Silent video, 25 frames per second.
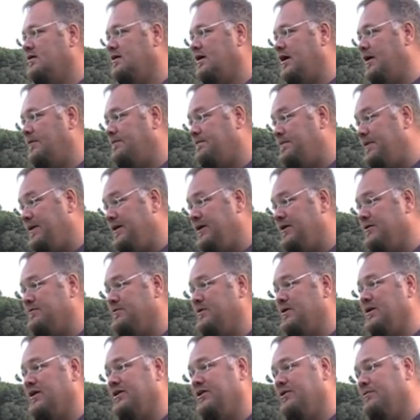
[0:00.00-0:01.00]

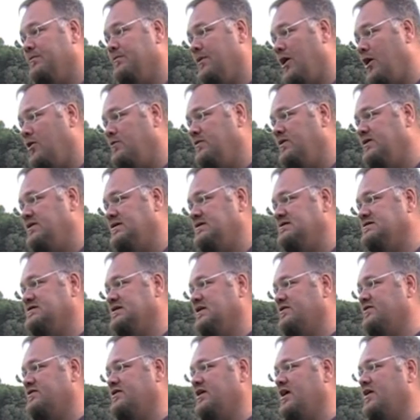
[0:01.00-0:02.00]
applicable at moment in
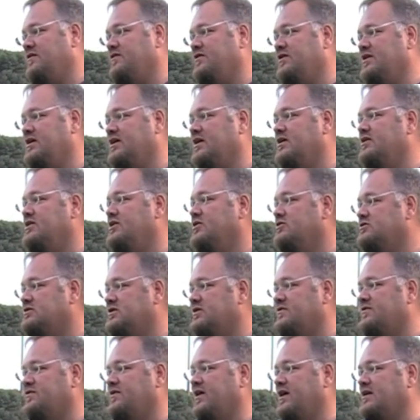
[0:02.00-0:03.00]
Southern Africa due to the
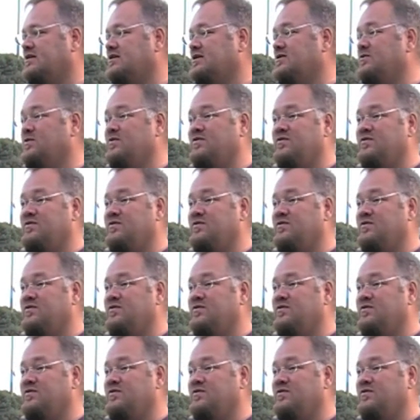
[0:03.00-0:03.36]
fact that